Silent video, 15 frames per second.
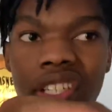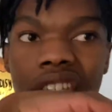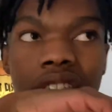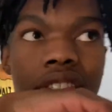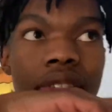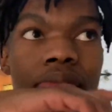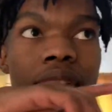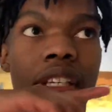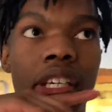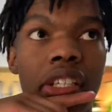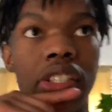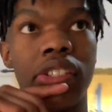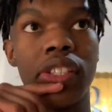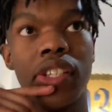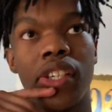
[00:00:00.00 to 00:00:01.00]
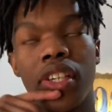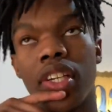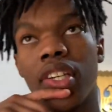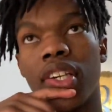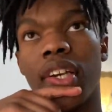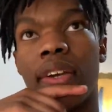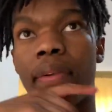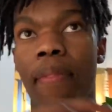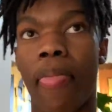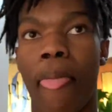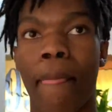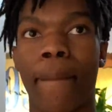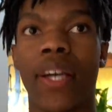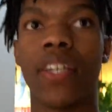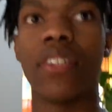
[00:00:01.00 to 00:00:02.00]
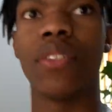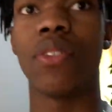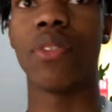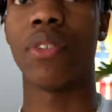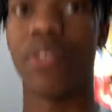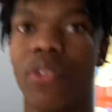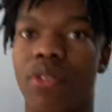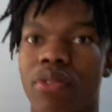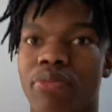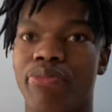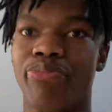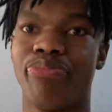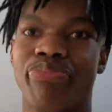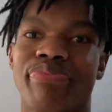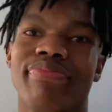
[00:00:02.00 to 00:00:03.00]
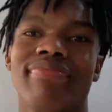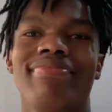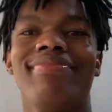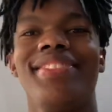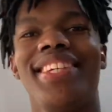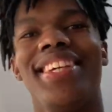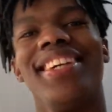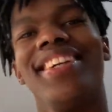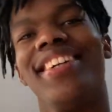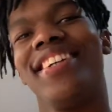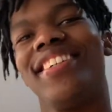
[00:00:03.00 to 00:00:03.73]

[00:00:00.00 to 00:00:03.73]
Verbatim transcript: out some things. So yeah.